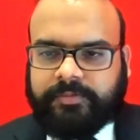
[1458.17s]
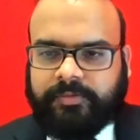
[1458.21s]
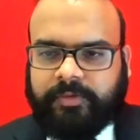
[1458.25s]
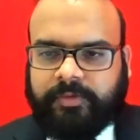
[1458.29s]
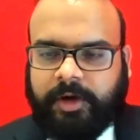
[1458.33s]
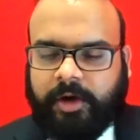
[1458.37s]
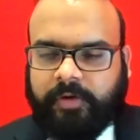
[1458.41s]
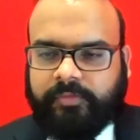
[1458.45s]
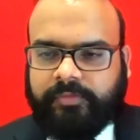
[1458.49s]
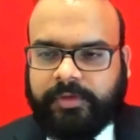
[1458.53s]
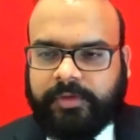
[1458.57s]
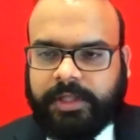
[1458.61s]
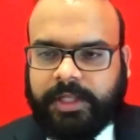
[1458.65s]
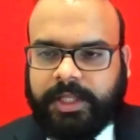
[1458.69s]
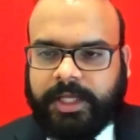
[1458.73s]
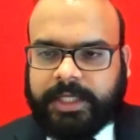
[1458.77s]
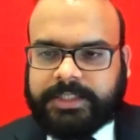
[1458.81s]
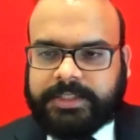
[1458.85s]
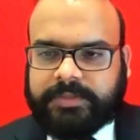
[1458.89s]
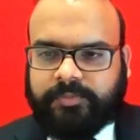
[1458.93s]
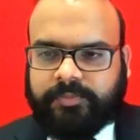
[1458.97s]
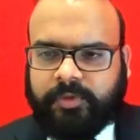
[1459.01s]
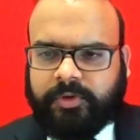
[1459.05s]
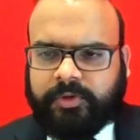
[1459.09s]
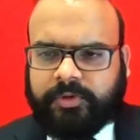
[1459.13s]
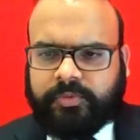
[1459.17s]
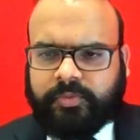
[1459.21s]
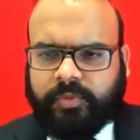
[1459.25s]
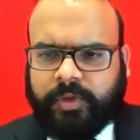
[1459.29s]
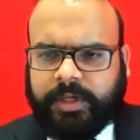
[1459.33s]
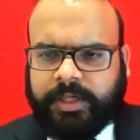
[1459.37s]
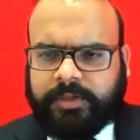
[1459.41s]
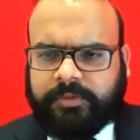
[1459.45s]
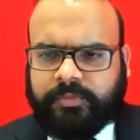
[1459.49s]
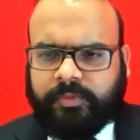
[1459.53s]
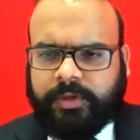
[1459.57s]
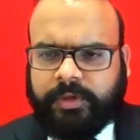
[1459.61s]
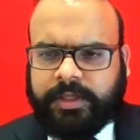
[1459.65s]
of how will Expo
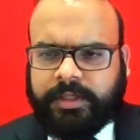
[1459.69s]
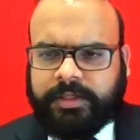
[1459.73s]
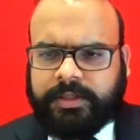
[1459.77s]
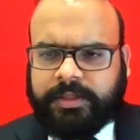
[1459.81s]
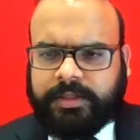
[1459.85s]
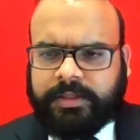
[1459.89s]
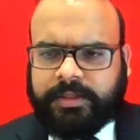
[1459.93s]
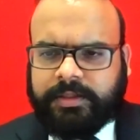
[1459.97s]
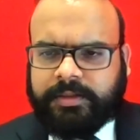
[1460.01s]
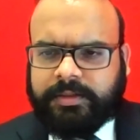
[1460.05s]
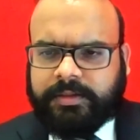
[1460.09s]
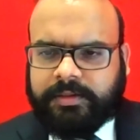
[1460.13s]
2020